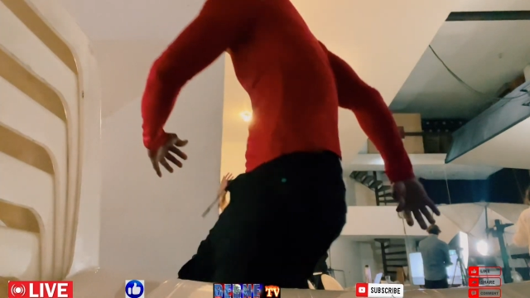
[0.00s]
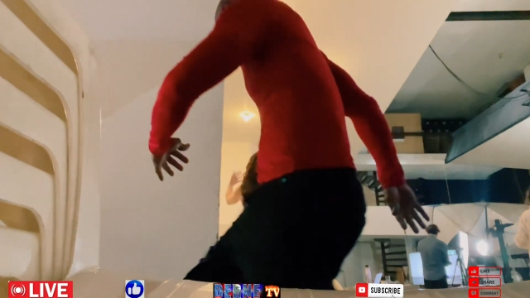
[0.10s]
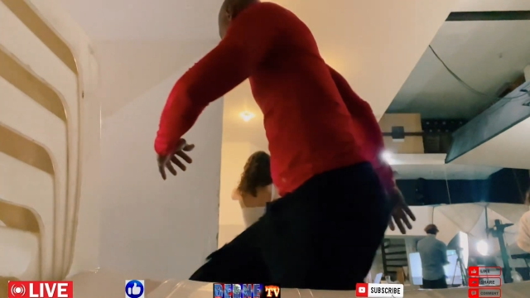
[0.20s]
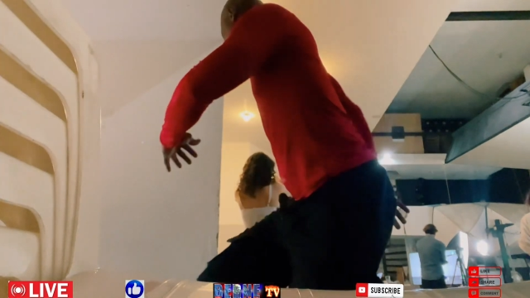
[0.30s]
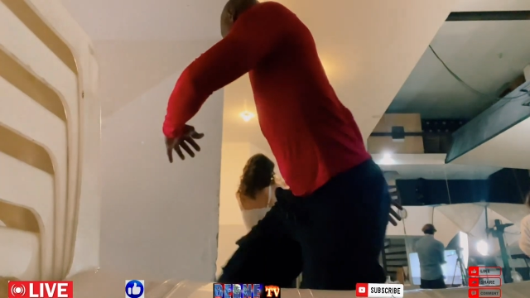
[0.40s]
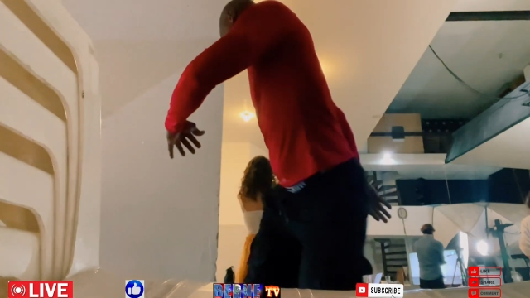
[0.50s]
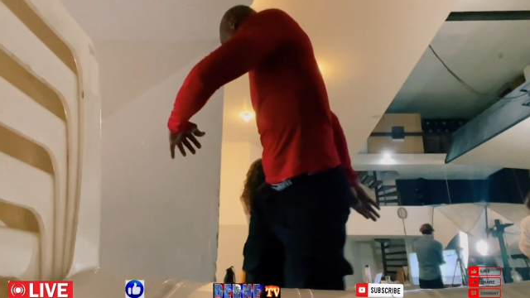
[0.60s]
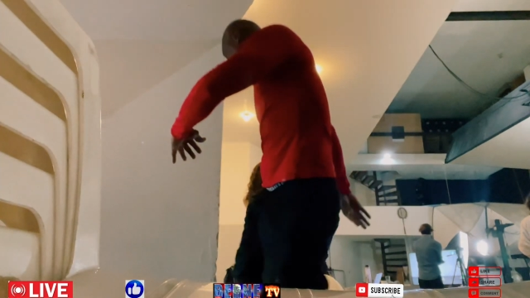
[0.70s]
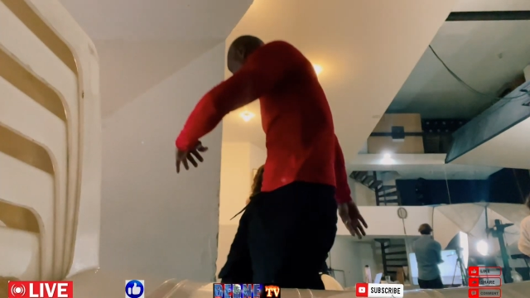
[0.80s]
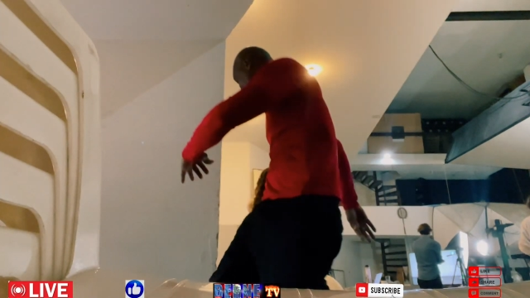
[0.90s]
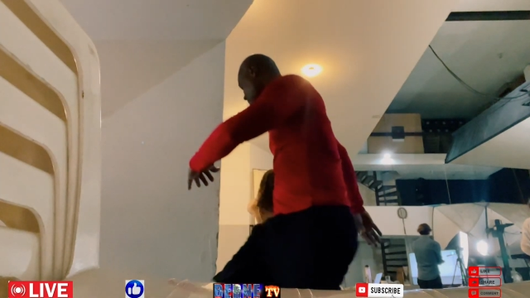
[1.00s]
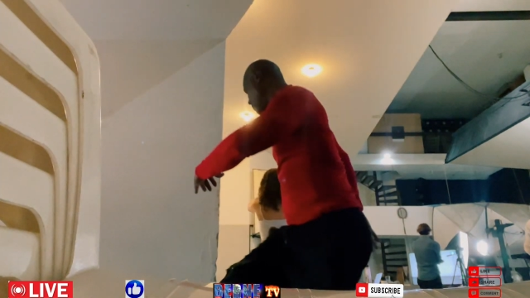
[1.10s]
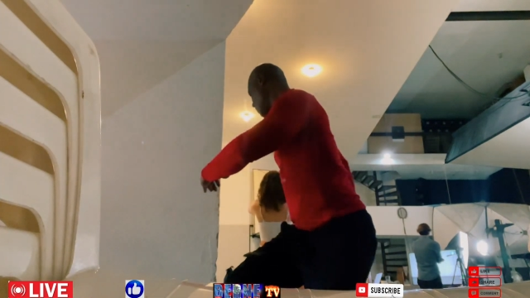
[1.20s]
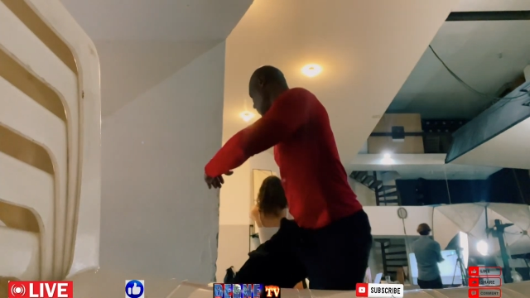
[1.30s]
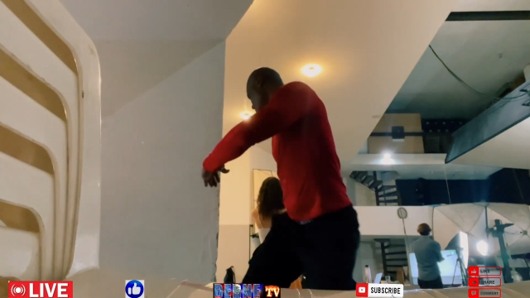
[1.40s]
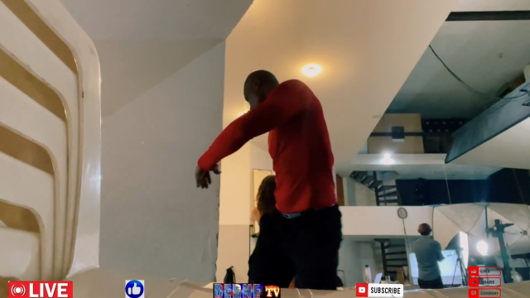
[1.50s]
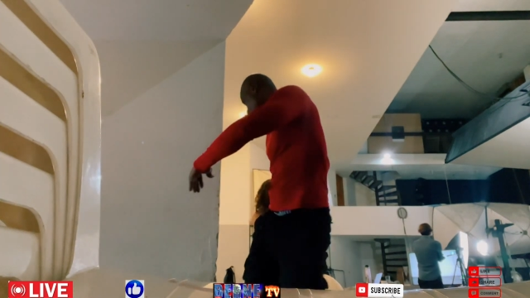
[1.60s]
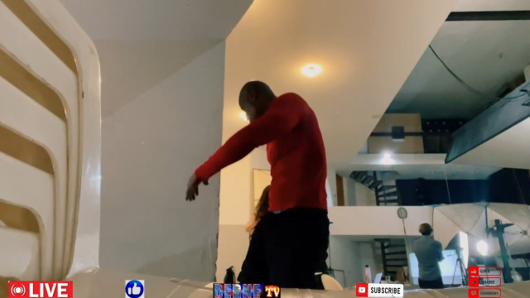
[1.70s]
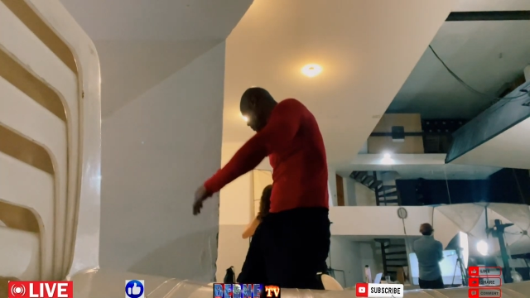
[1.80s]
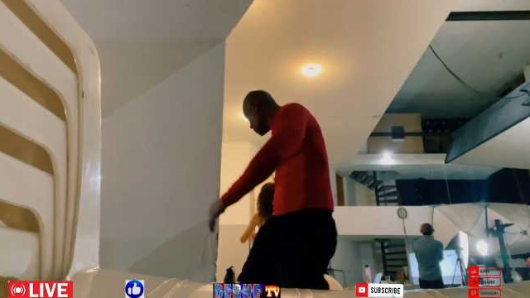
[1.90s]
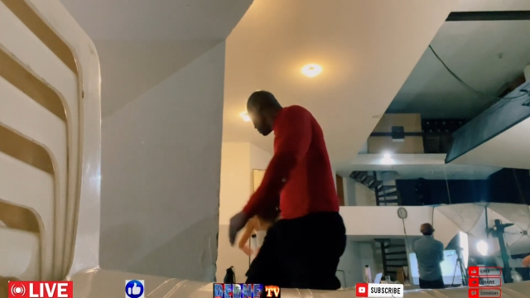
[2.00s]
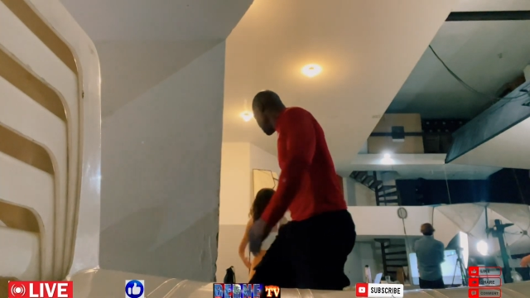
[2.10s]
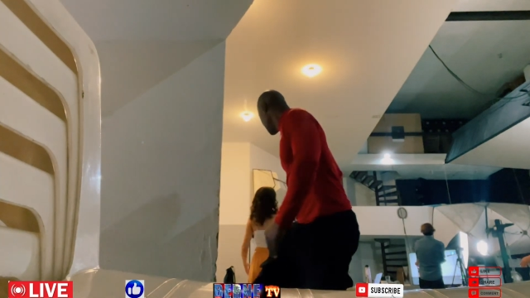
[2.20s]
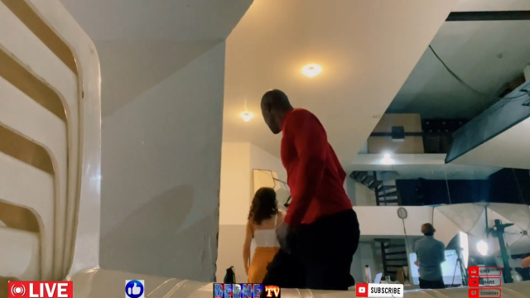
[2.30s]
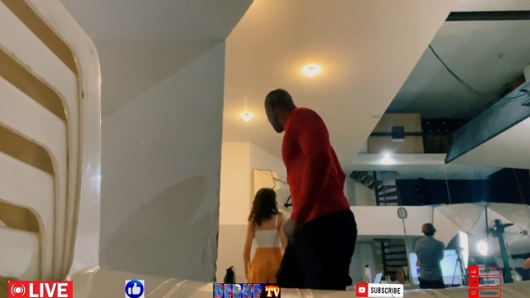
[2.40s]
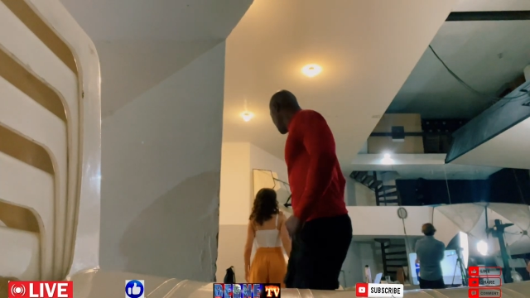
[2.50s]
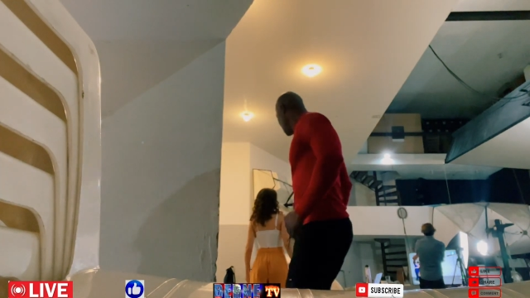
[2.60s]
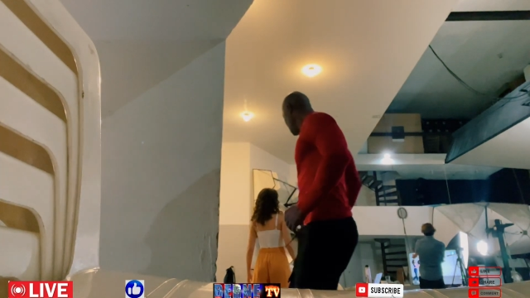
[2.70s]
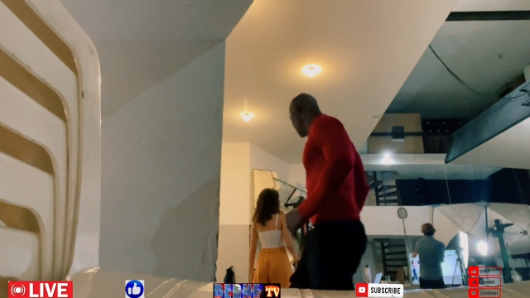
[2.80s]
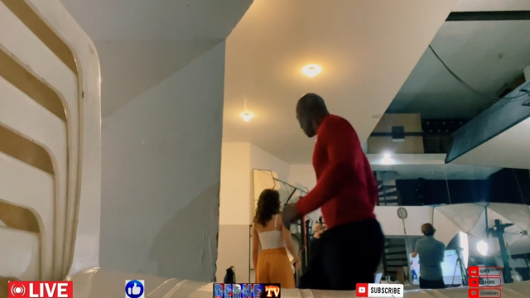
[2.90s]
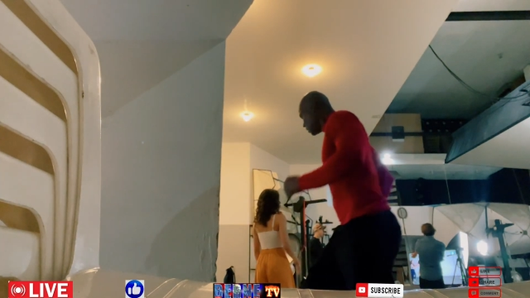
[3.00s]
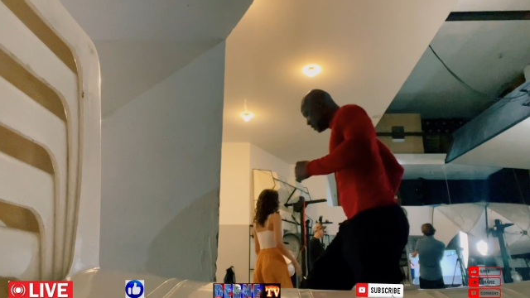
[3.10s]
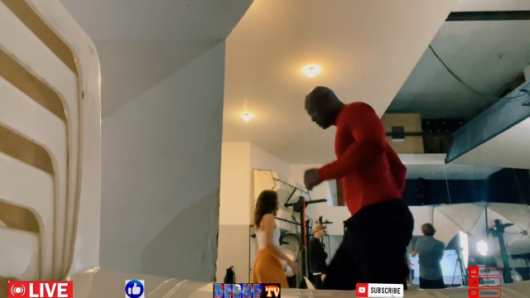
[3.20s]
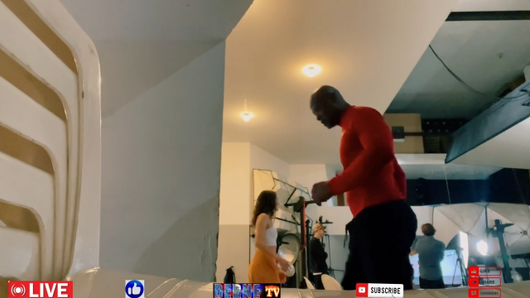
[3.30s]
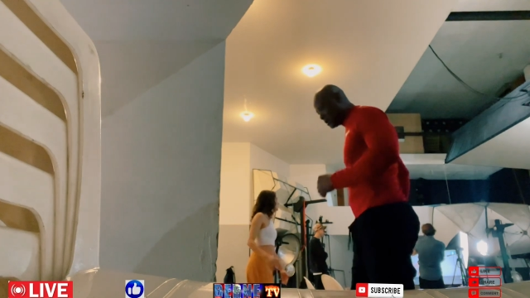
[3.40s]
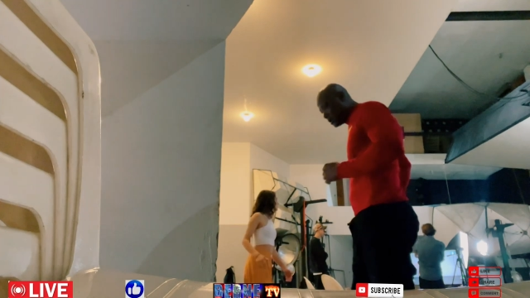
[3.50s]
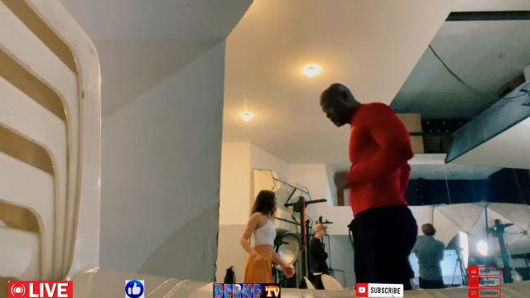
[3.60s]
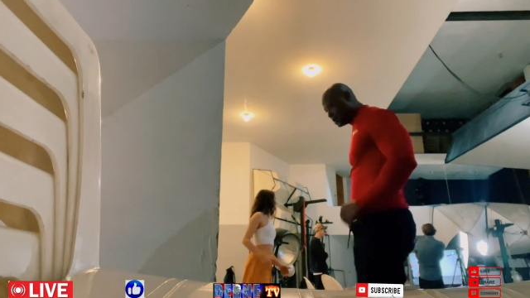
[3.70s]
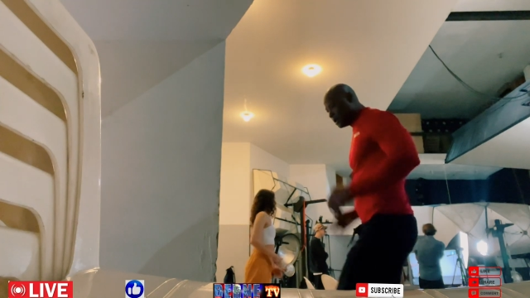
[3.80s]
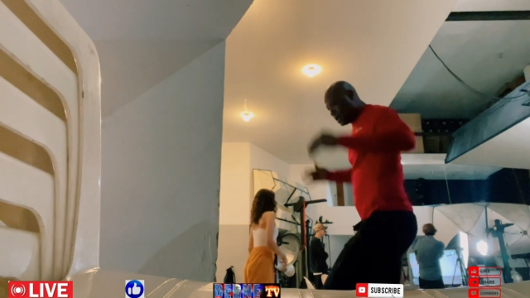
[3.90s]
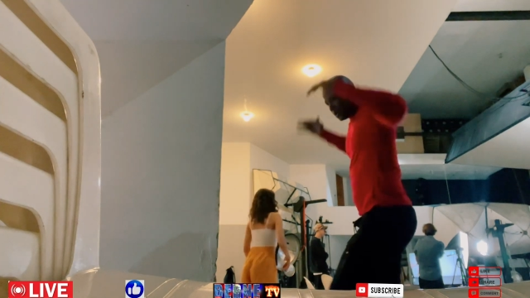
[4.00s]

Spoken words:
Nobody's mouth can be seen.